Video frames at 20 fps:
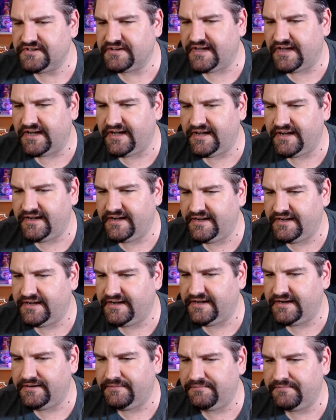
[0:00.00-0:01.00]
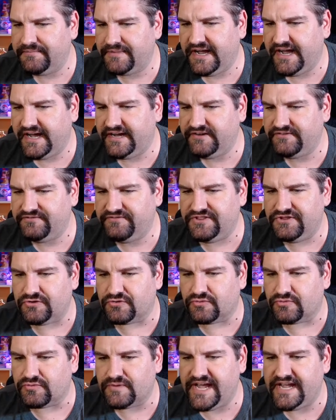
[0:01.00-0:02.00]
Um, kind of in the
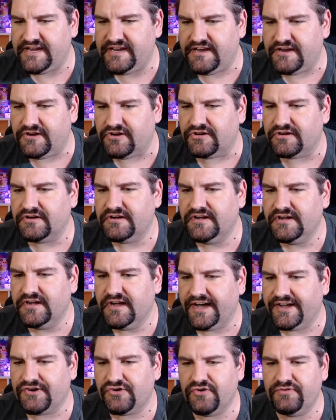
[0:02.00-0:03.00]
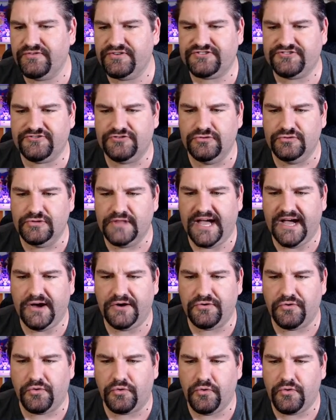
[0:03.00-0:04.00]
red here. I don't know if it's too
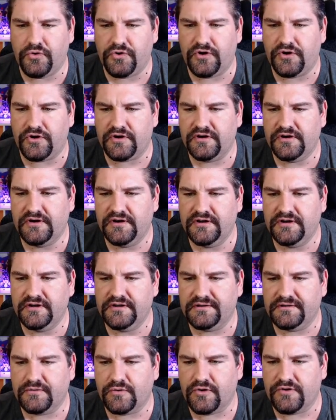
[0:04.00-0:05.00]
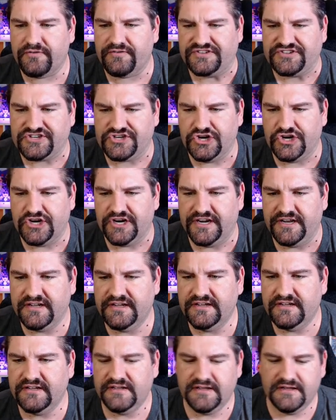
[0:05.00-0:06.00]
loud or, or if it's good.
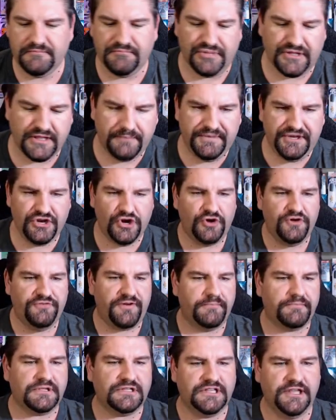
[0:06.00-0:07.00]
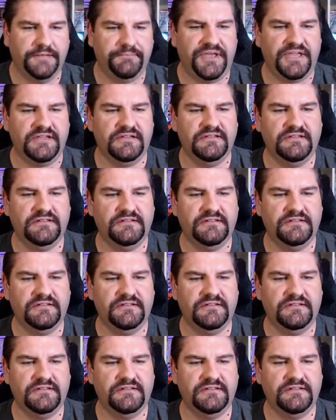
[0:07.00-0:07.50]
But let me know if I'm clipping.